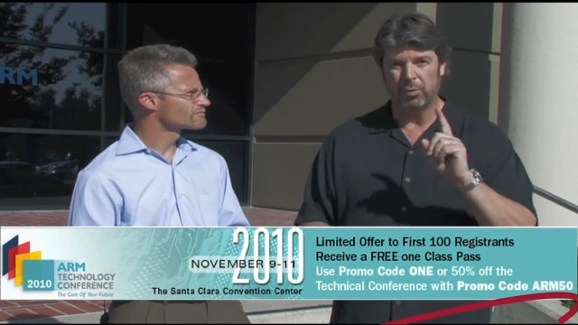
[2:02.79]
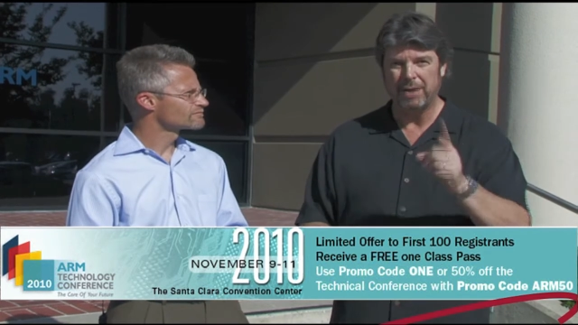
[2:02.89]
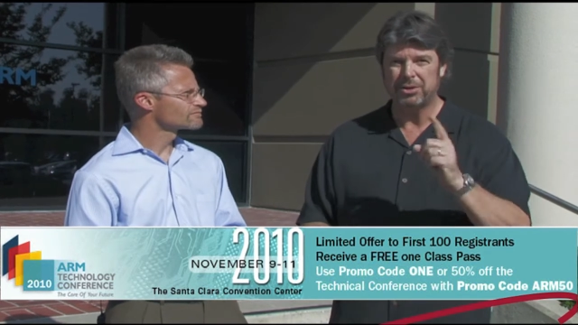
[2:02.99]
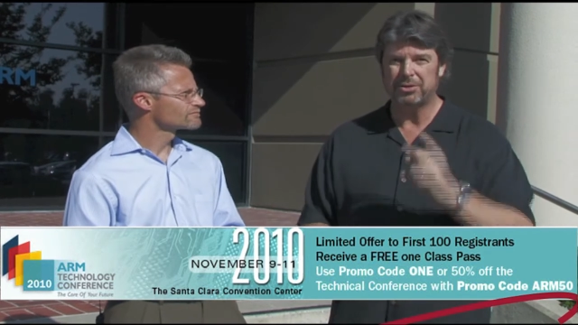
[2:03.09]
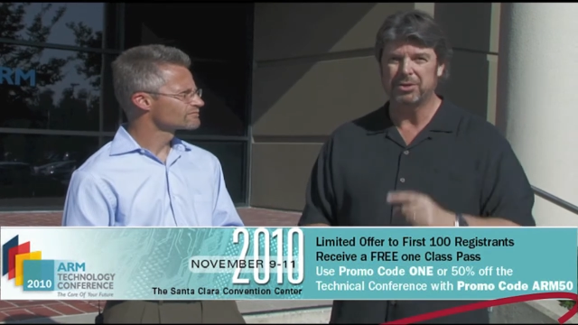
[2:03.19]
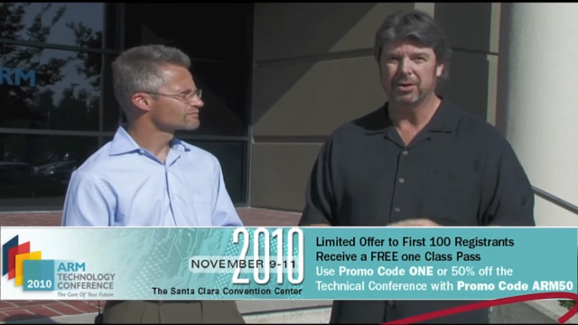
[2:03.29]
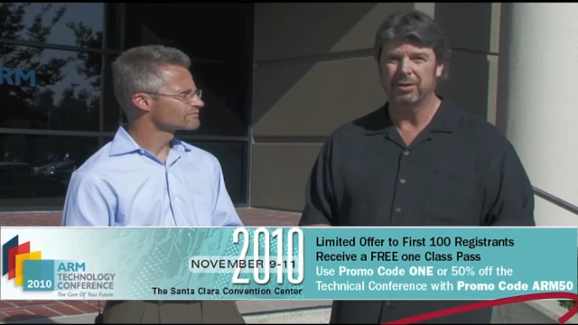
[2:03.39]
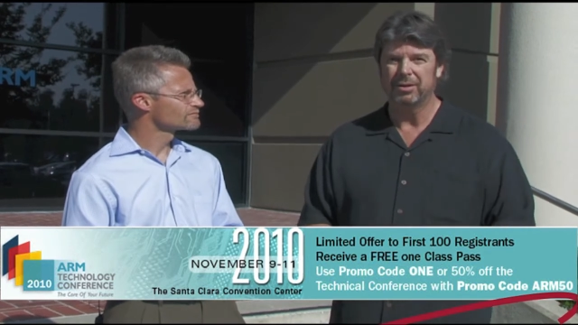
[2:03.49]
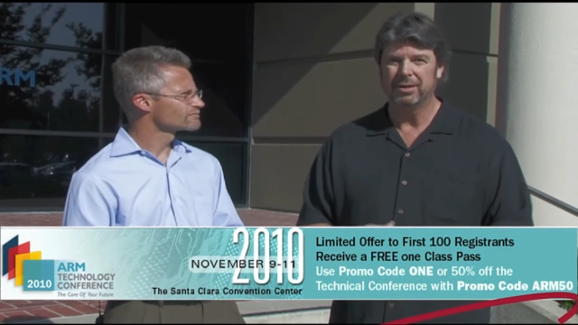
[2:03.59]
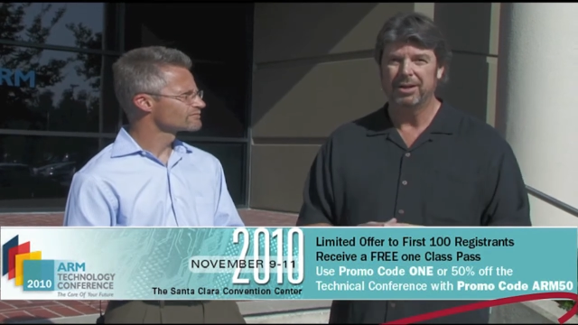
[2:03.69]
Speaker 1: register
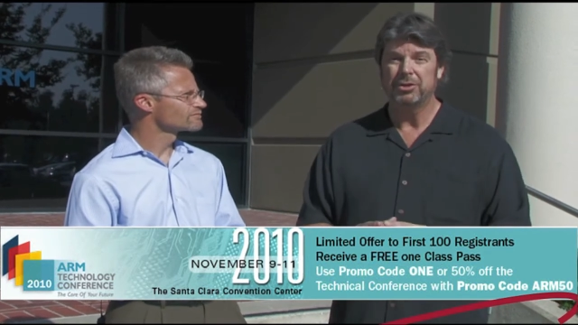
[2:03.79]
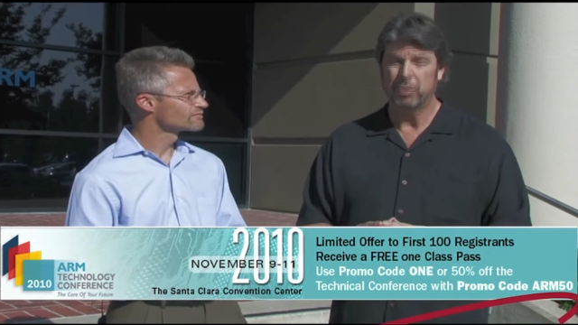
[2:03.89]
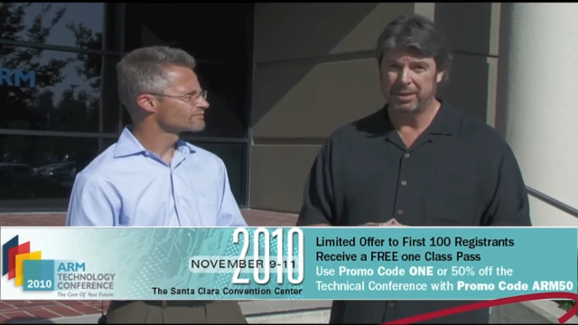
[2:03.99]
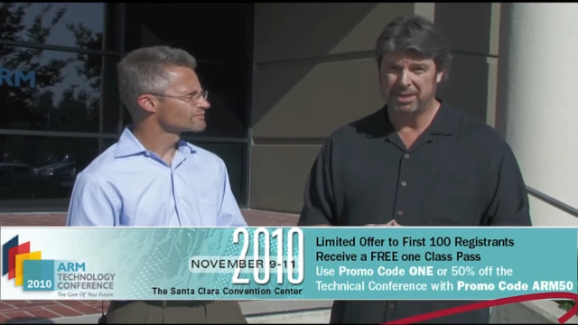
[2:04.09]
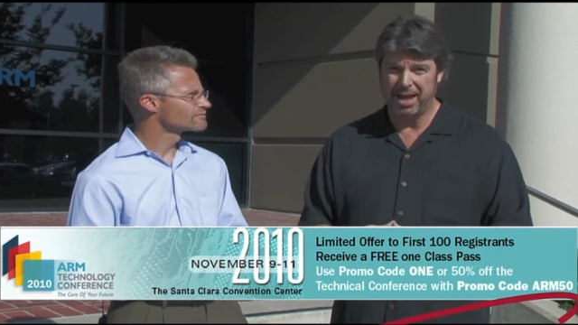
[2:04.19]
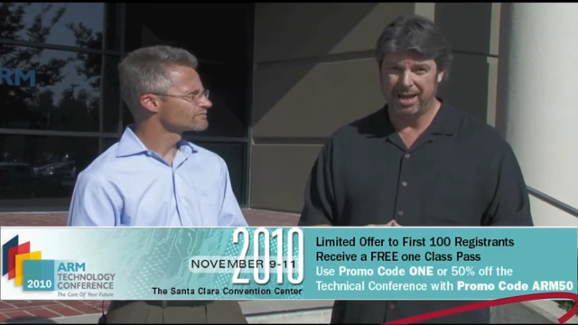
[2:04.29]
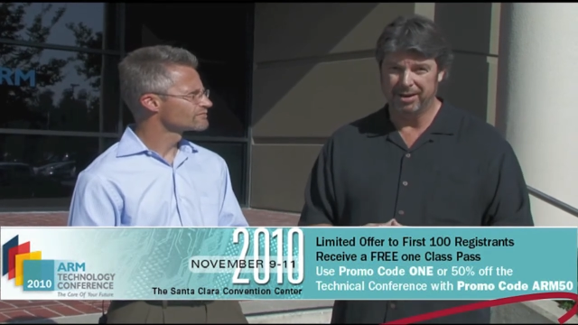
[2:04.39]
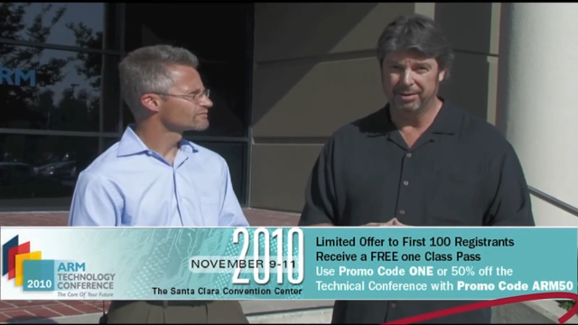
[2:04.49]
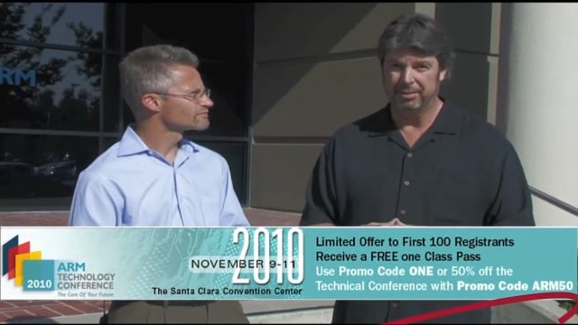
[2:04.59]
to attend